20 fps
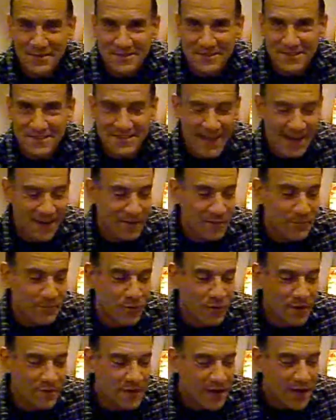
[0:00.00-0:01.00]
It's not on
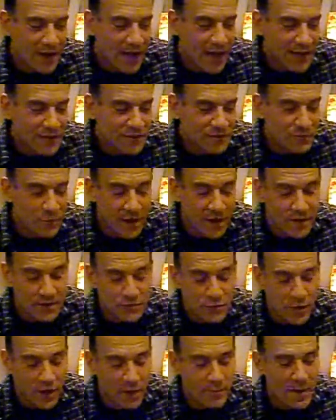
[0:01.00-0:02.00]
pause. I just wanted to
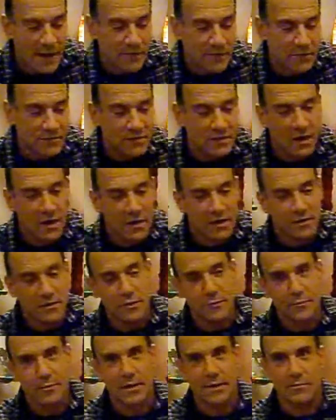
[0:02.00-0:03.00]
talk about this gun a little
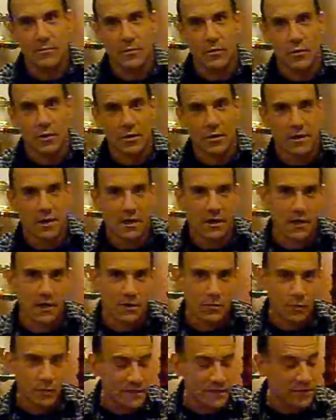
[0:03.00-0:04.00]
bit more.
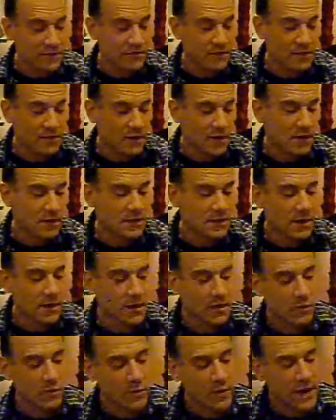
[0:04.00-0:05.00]
With this gun,
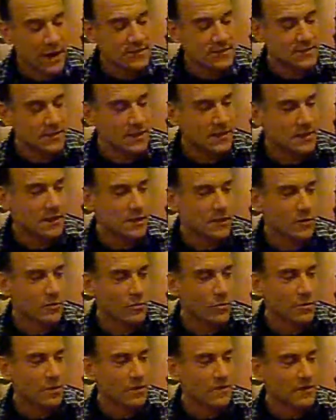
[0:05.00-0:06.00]
what I did here
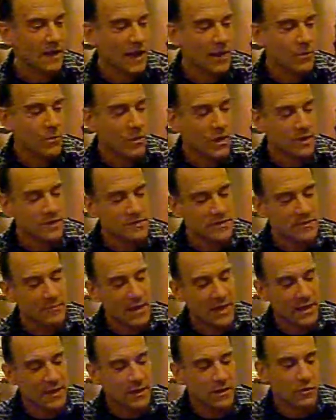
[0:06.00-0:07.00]
was I wanted to
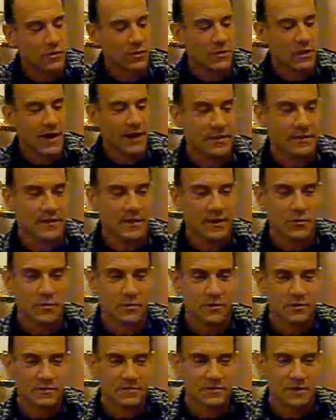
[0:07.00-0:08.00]
make it look like
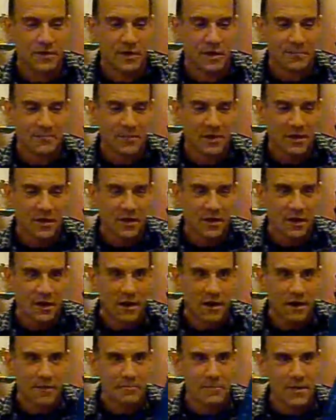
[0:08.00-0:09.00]
was
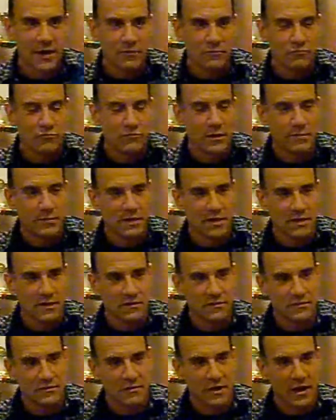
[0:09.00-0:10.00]
metal ribbing
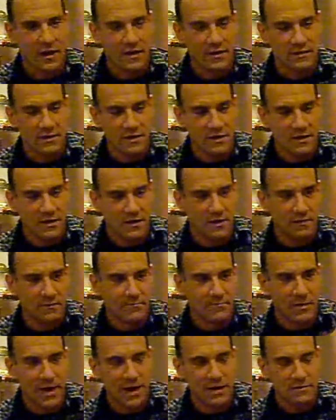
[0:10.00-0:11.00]
inside the
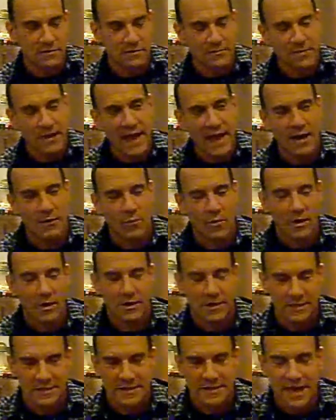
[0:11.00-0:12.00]
bottle. I wanted
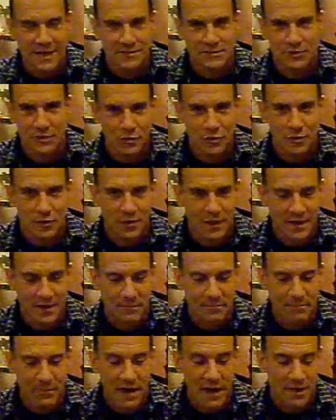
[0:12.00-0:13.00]
it not to look like a
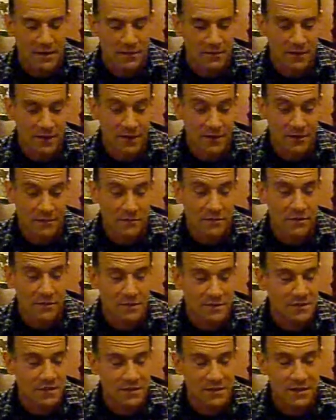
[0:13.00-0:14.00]
bottle, and it really
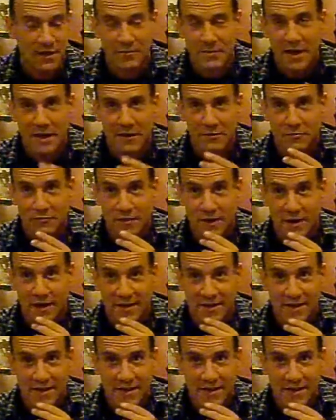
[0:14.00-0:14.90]
did come out great.